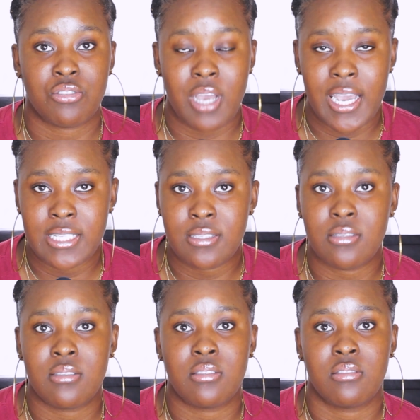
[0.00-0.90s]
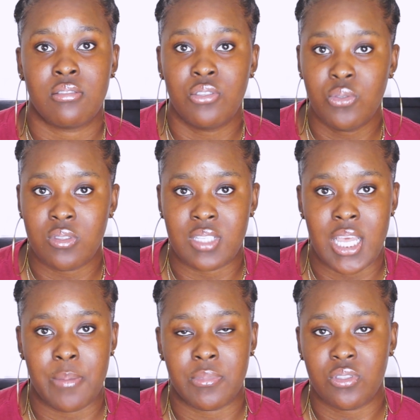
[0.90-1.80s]
try to use
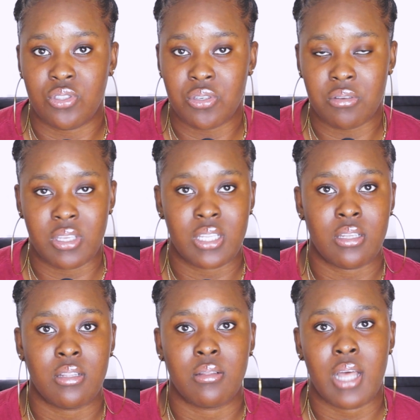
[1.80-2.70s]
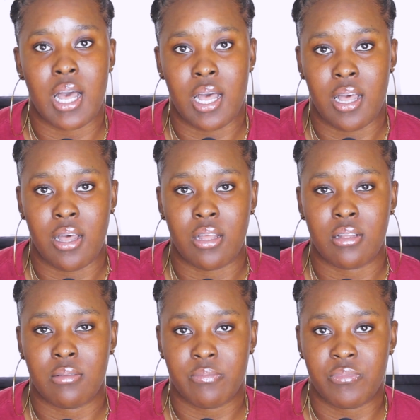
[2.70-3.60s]
them during uh